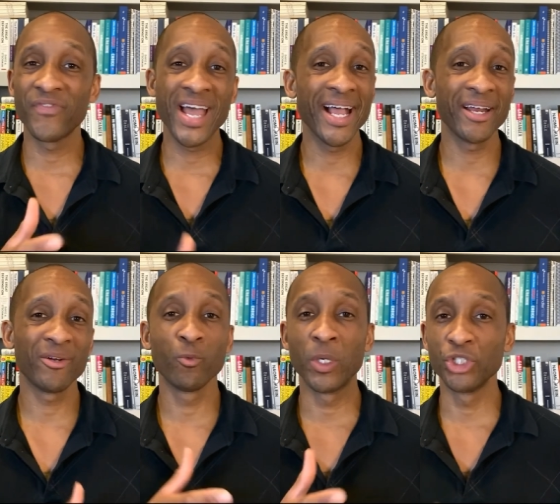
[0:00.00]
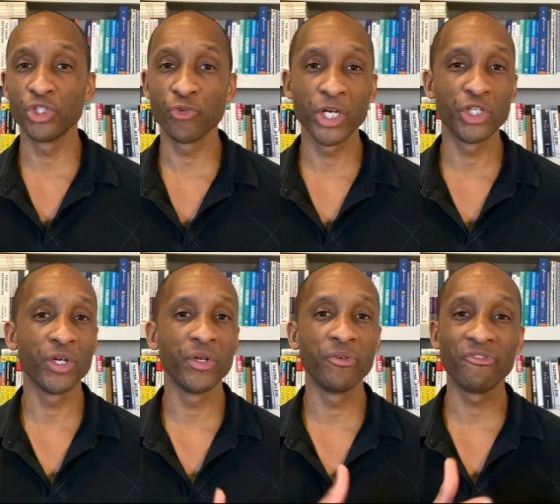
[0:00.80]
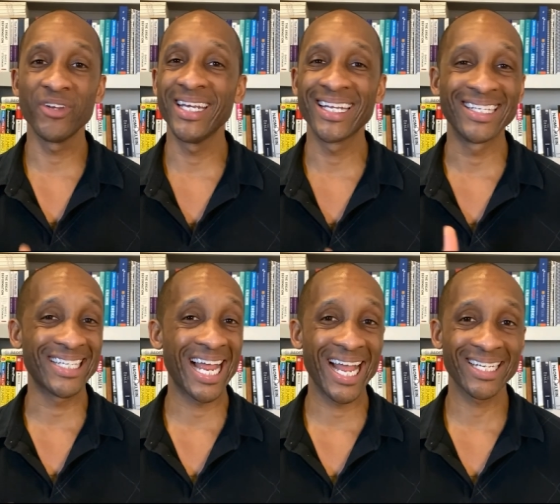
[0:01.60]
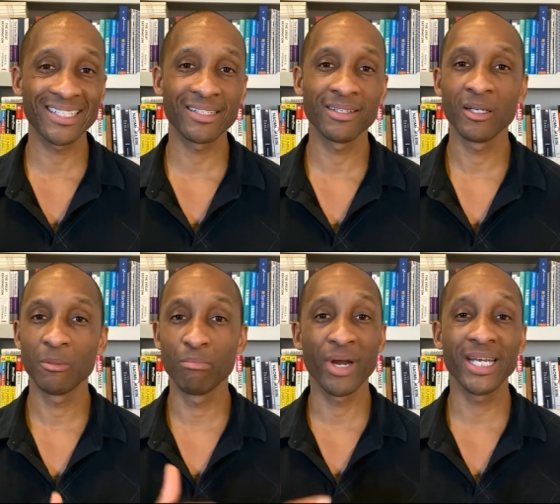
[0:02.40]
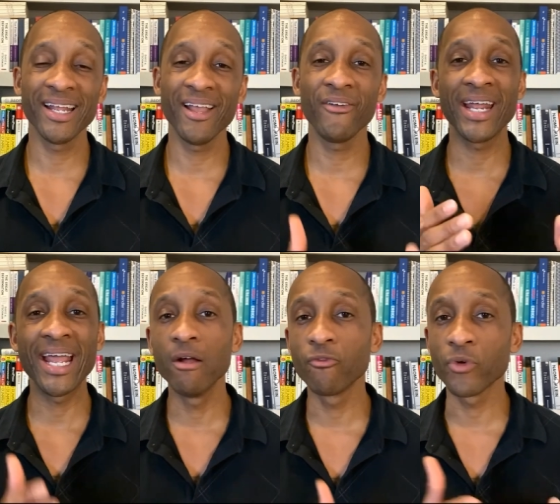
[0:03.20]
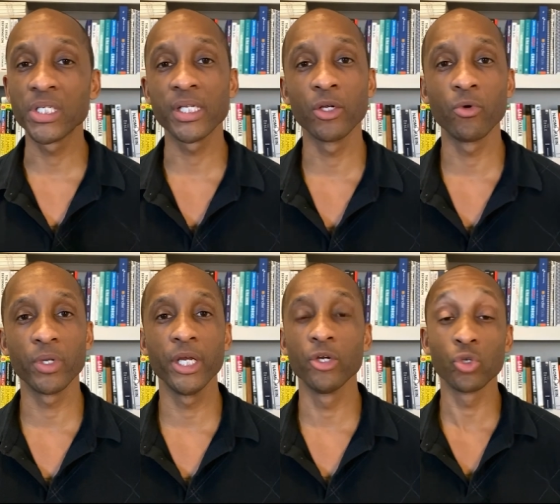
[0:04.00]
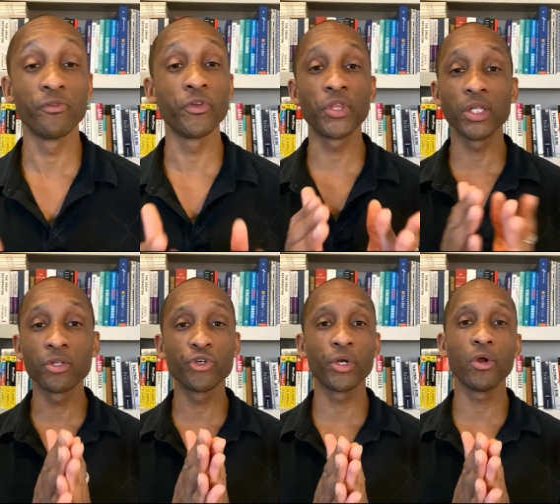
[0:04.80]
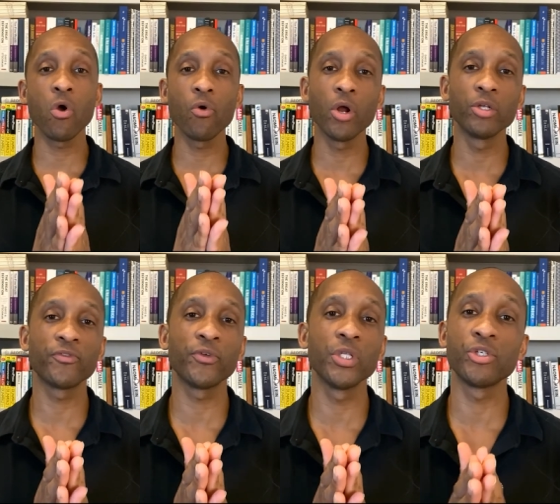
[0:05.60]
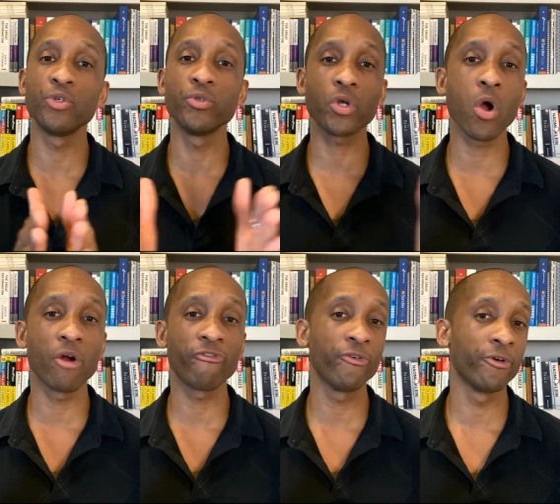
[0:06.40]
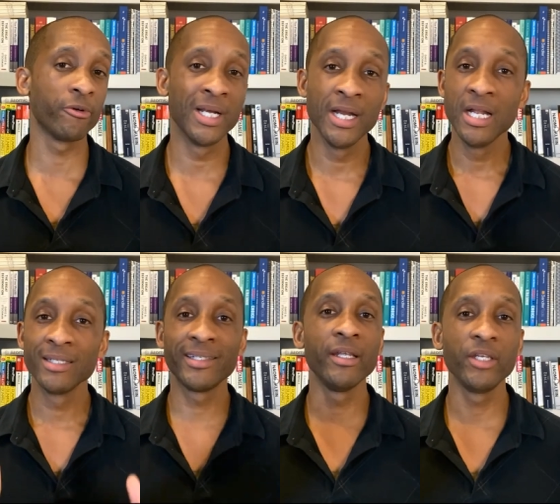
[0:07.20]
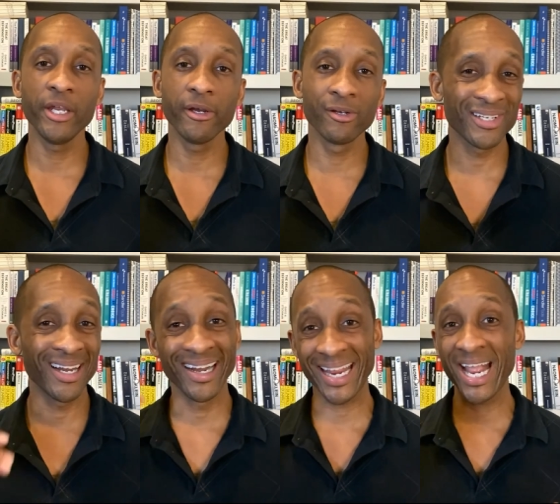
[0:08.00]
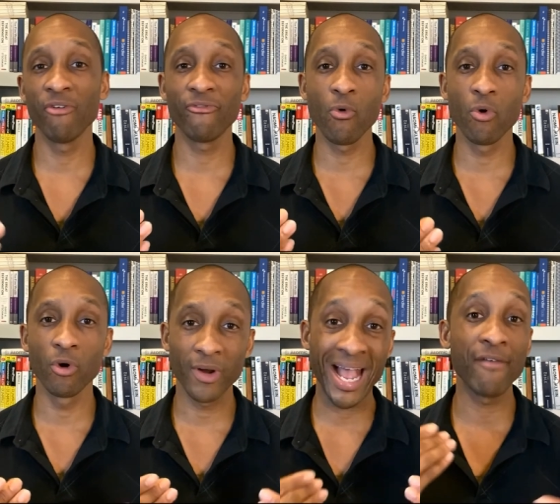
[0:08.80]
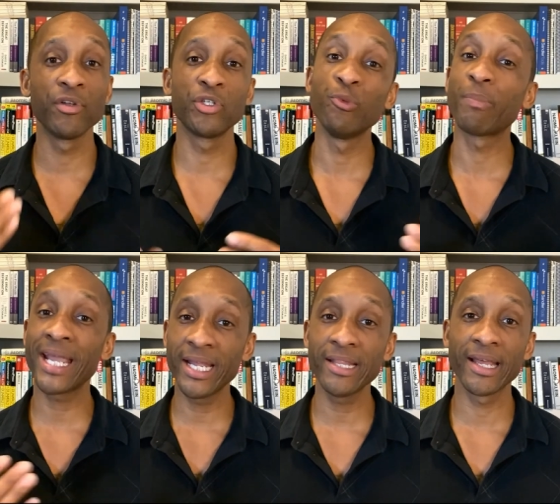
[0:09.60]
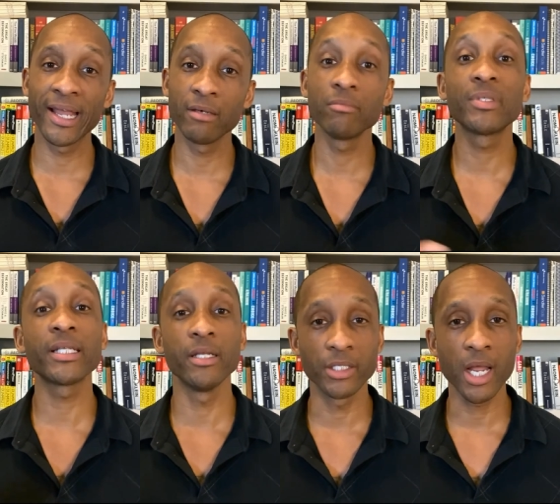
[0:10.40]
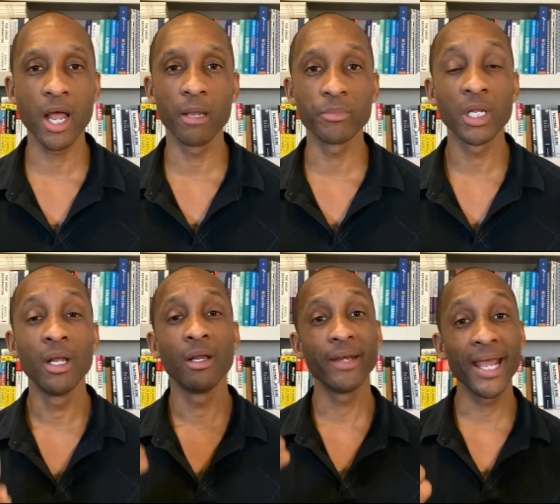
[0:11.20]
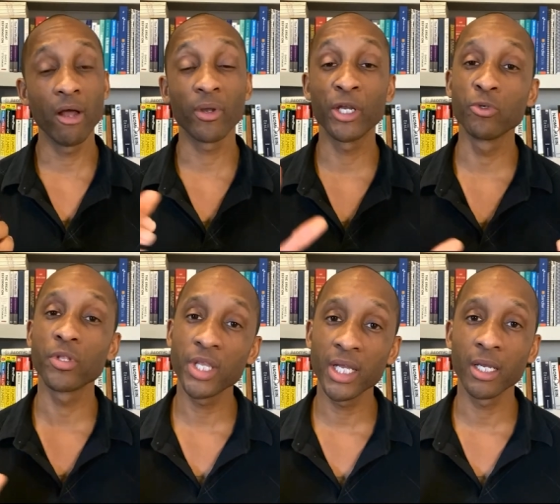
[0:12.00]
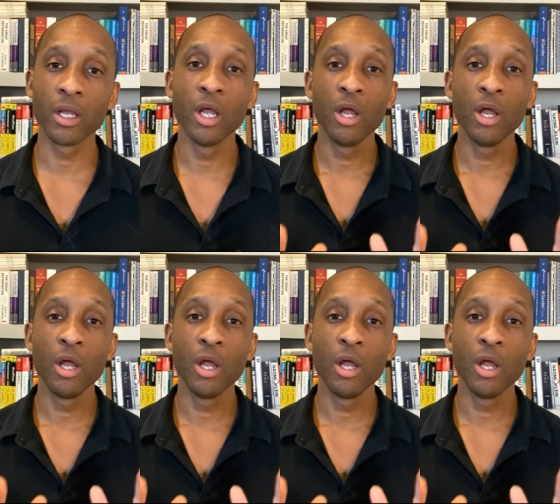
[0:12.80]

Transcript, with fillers: that registration fee and tax breakdown every single year. So if you think that you're going to hold on for this used car for 10 years, account for having to pay that 10 times. Now, here's the thing